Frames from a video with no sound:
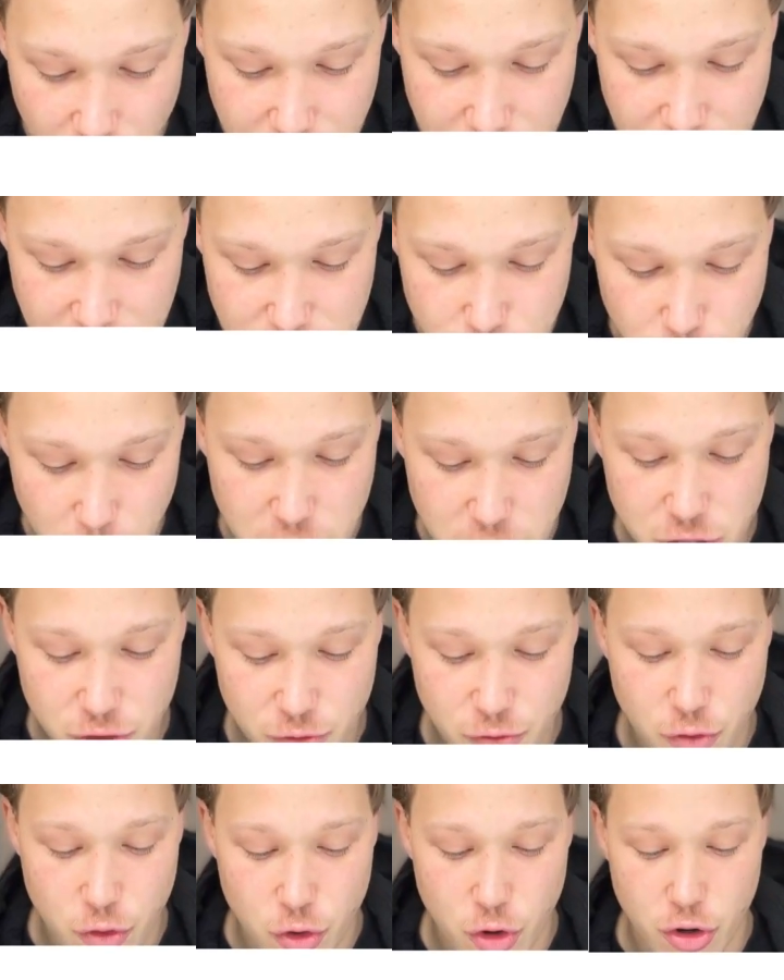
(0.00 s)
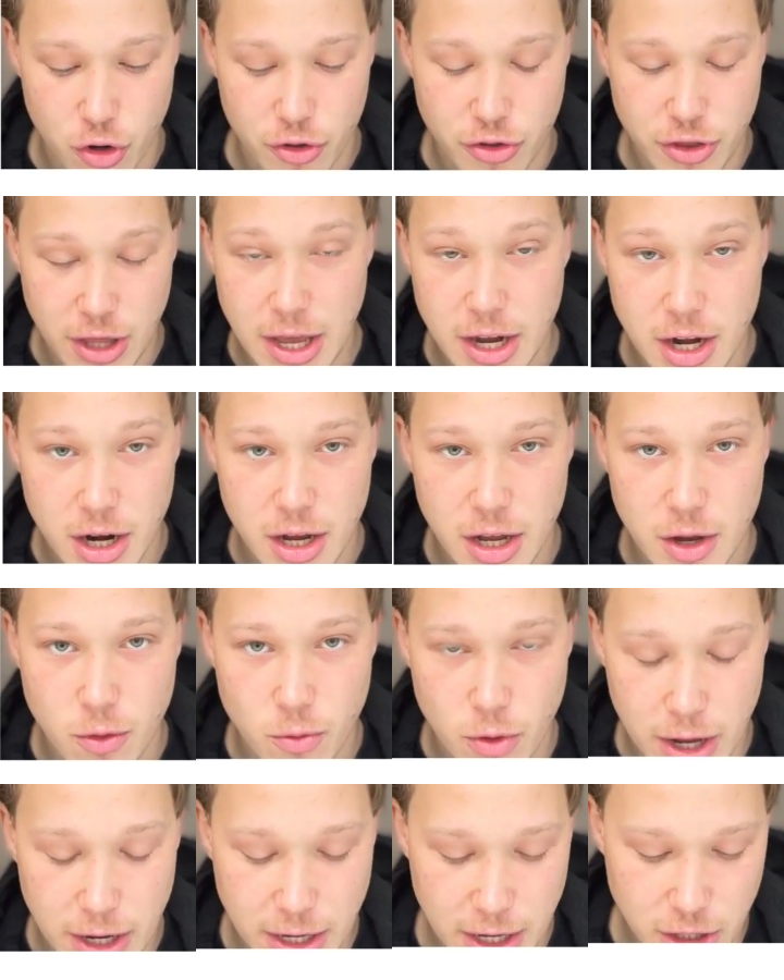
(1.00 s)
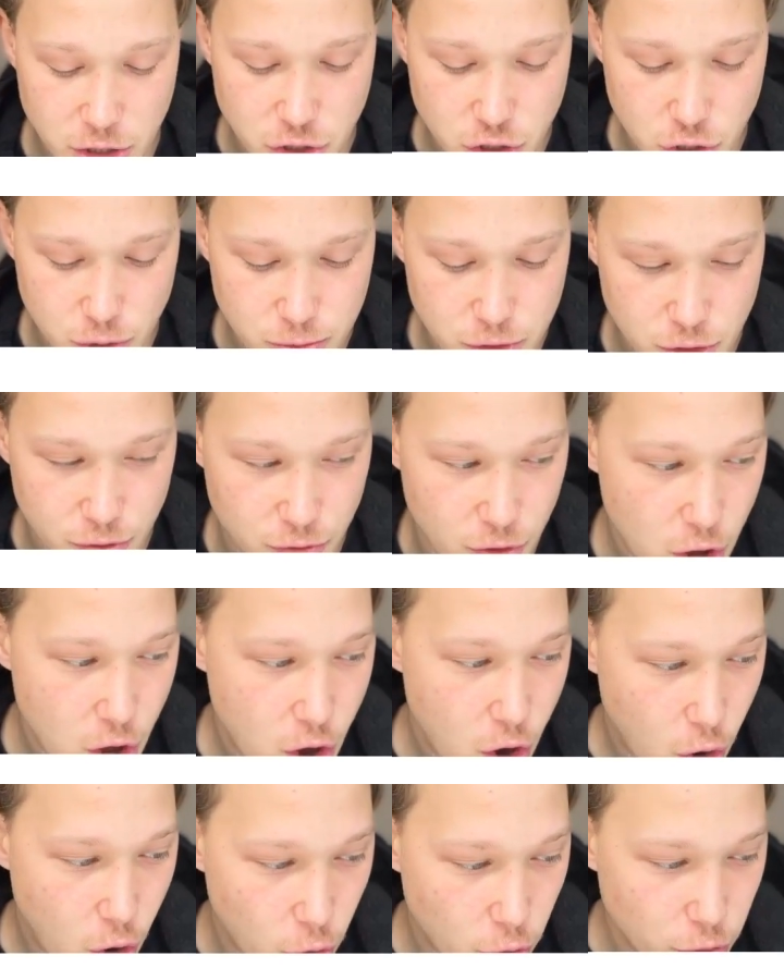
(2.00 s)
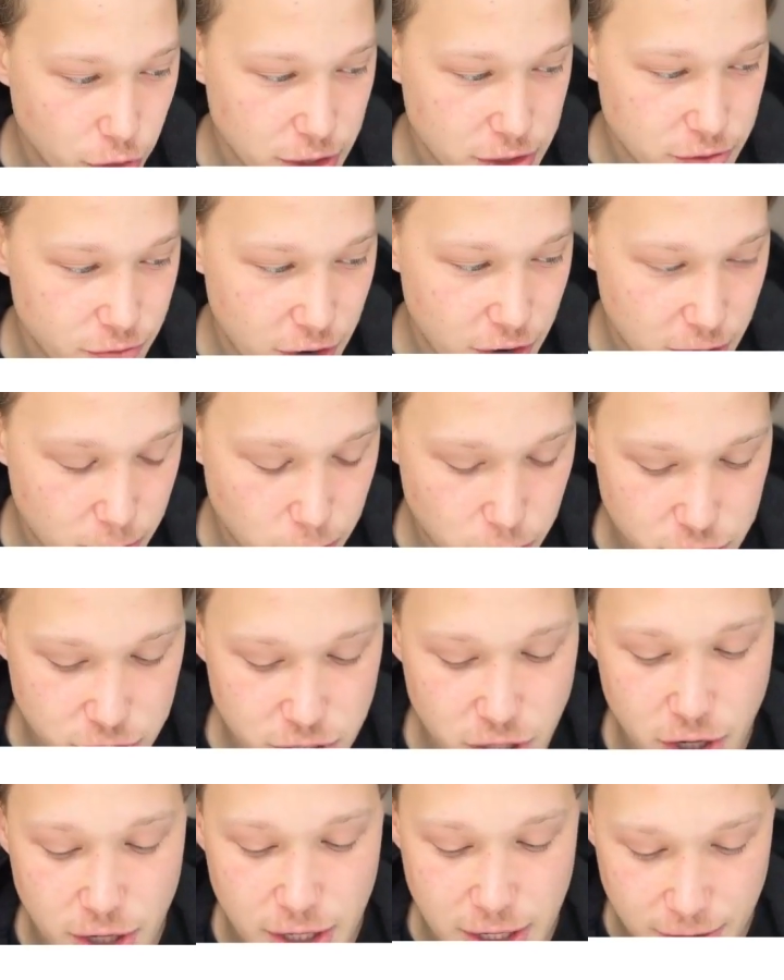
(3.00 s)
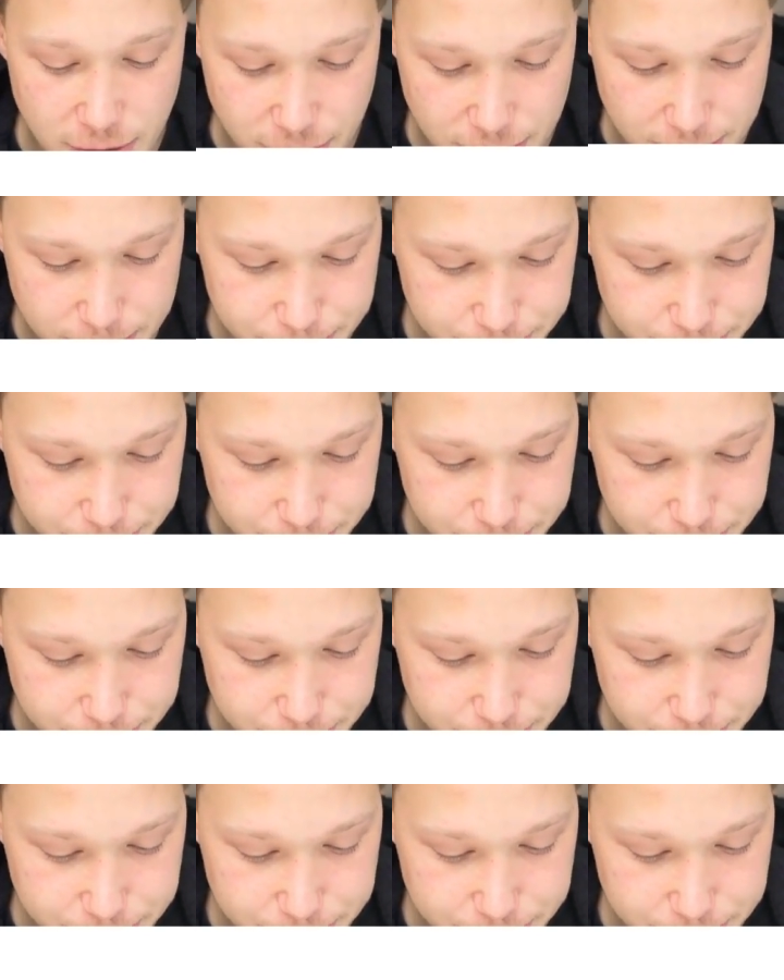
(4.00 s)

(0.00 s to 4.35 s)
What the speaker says: the expression for theta, right, in terms of all these variables that are given.